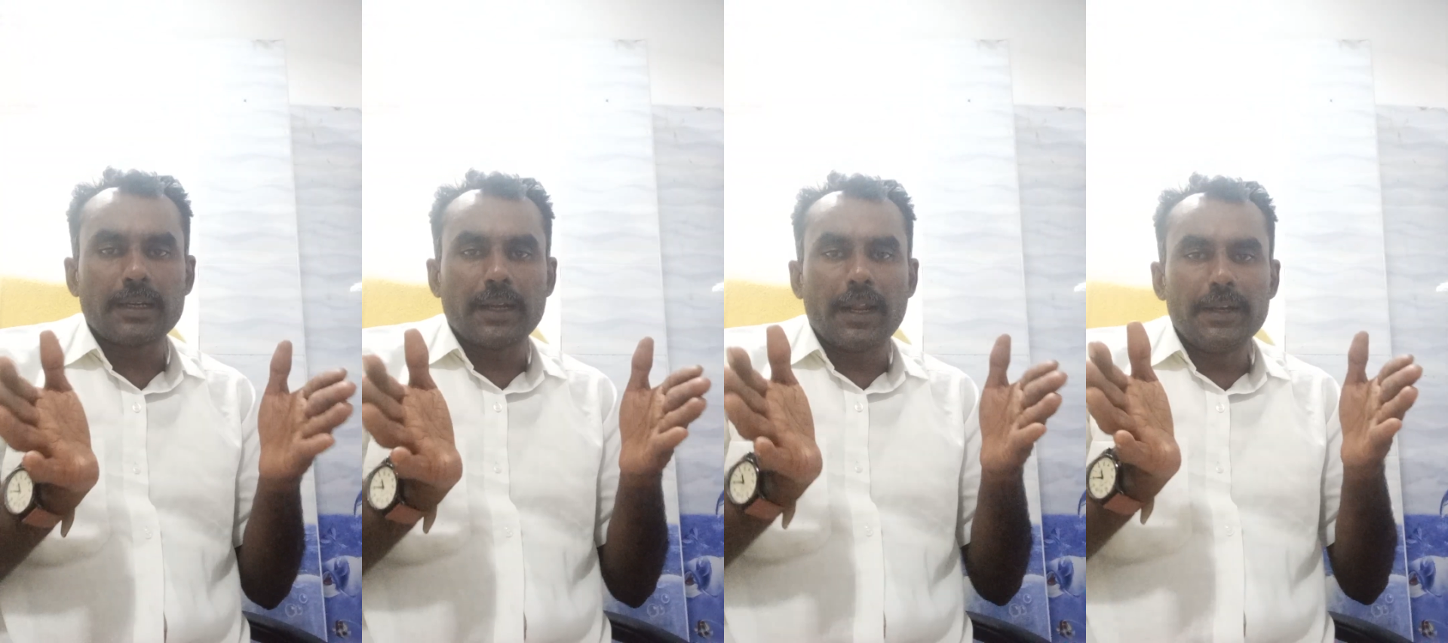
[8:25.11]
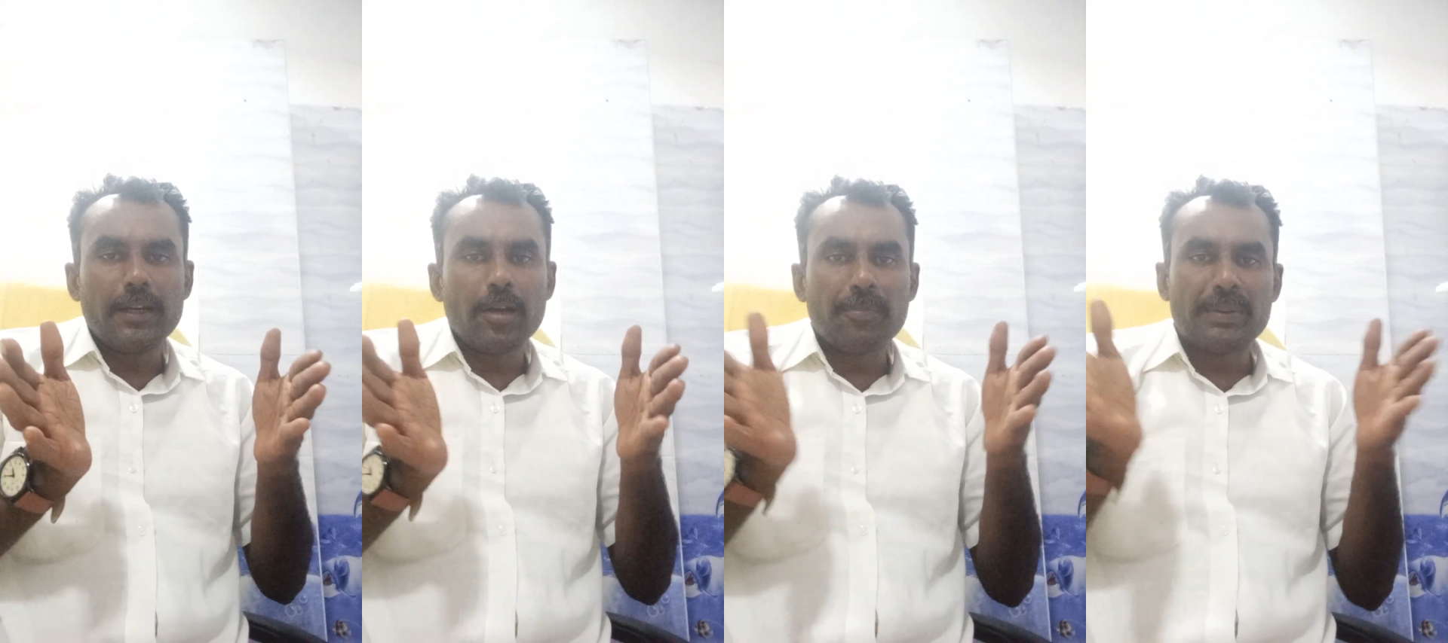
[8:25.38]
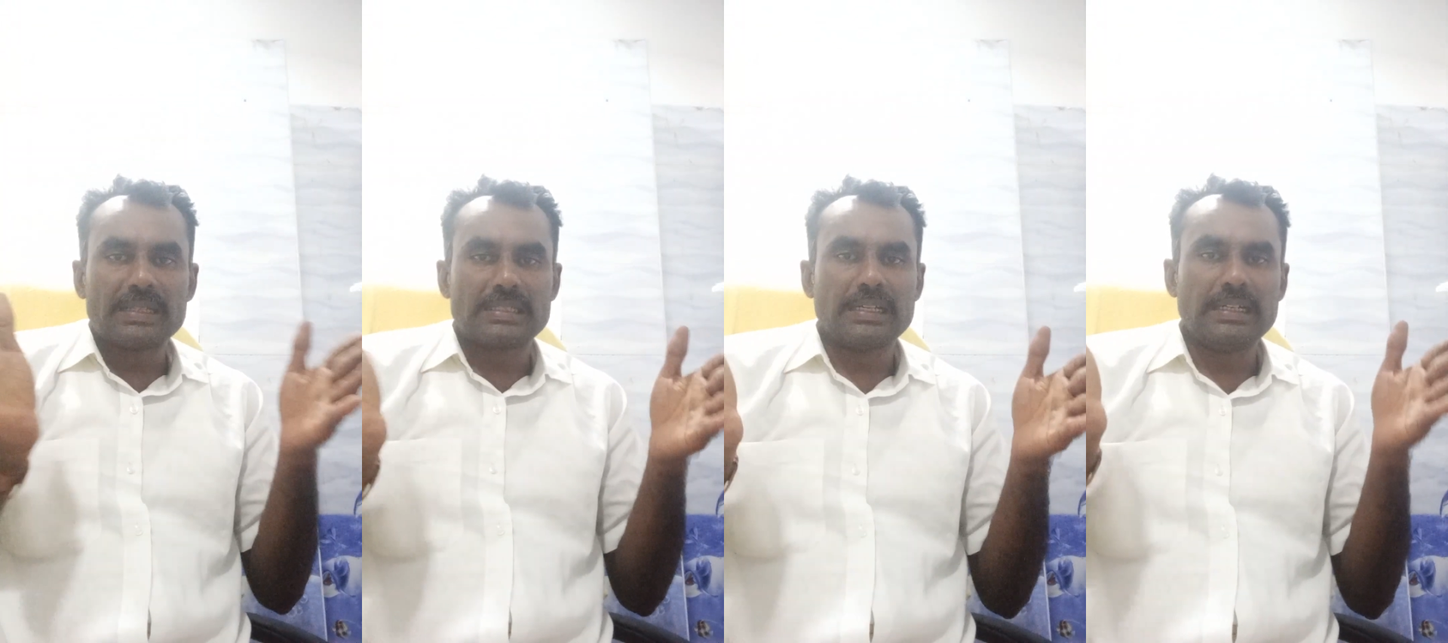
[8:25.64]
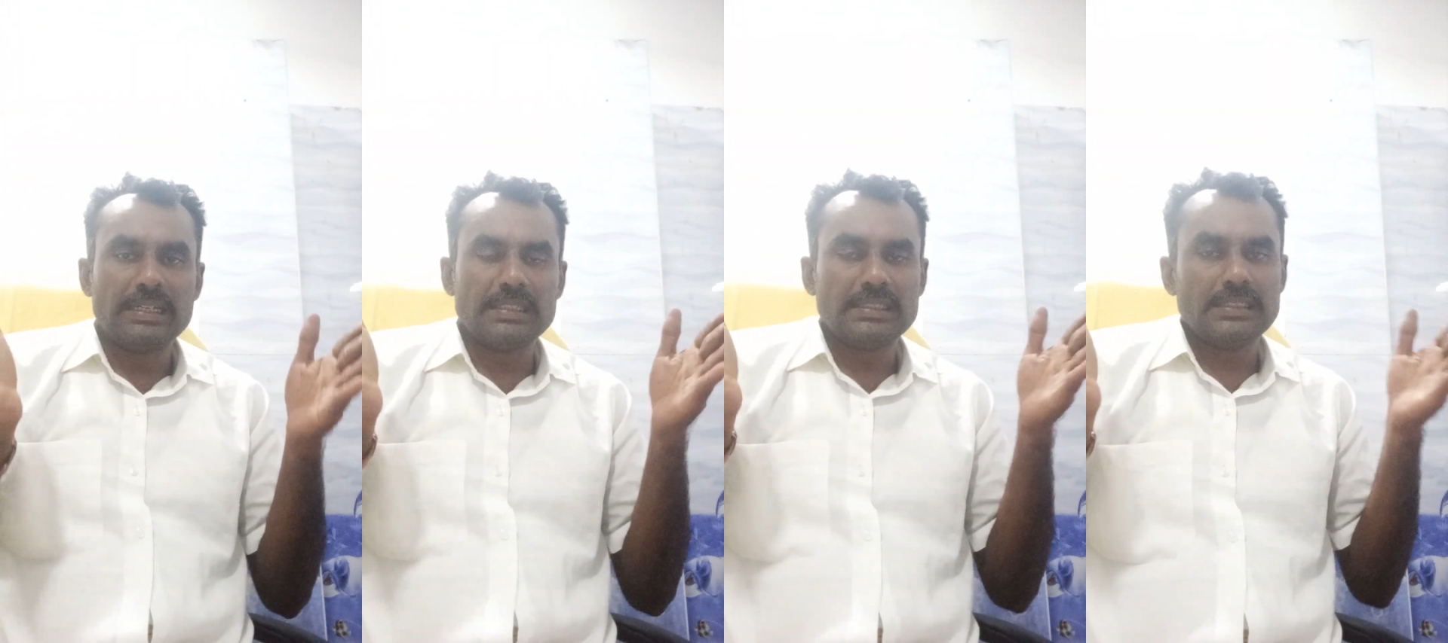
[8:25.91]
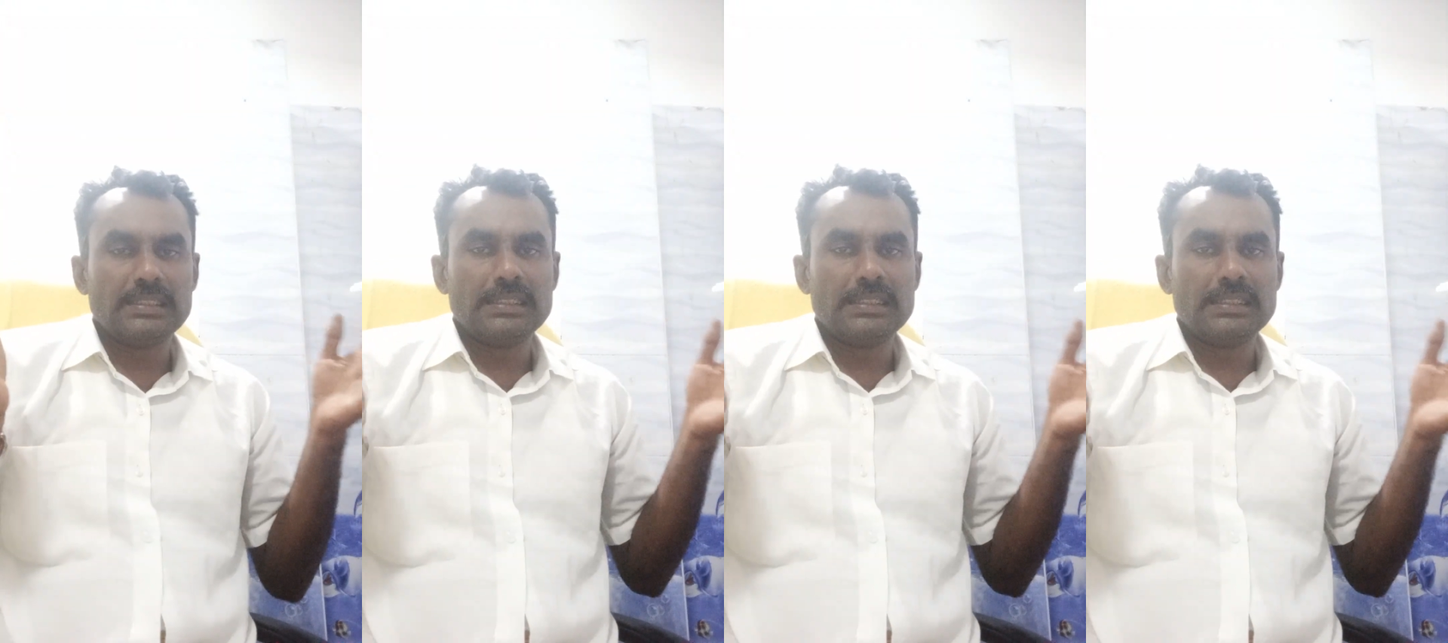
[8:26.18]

100%